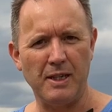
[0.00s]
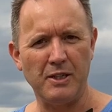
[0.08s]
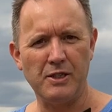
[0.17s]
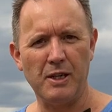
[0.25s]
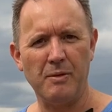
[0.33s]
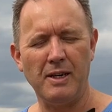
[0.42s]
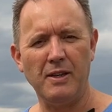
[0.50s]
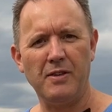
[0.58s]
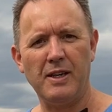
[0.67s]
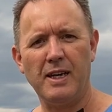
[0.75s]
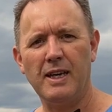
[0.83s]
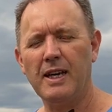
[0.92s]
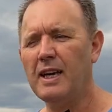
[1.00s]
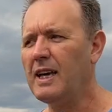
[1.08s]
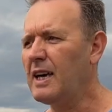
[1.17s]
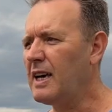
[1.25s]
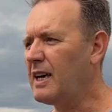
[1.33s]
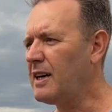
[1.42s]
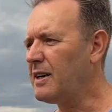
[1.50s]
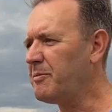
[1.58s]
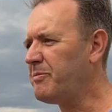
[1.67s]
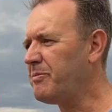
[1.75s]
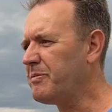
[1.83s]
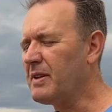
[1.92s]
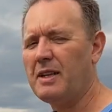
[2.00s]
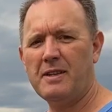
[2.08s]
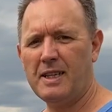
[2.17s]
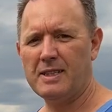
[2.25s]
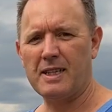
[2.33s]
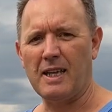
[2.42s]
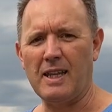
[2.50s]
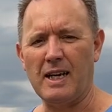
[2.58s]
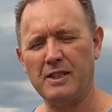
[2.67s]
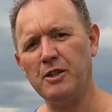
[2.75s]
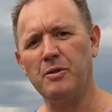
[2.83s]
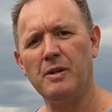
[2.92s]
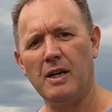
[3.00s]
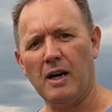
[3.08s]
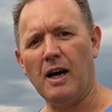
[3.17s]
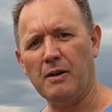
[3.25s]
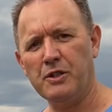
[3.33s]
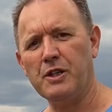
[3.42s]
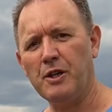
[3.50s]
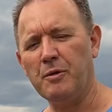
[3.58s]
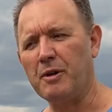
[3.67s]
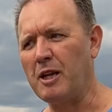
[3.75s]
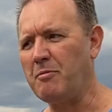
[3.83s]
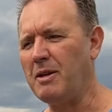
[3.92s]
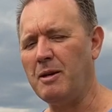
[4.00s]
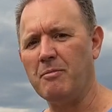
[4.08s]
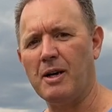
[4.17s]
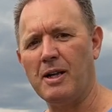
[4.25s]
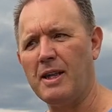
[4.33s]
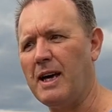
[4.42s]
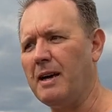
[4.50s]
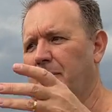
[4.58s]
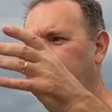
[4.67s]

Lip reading: really show anything, and things like that. So I'll show you what I mean by that.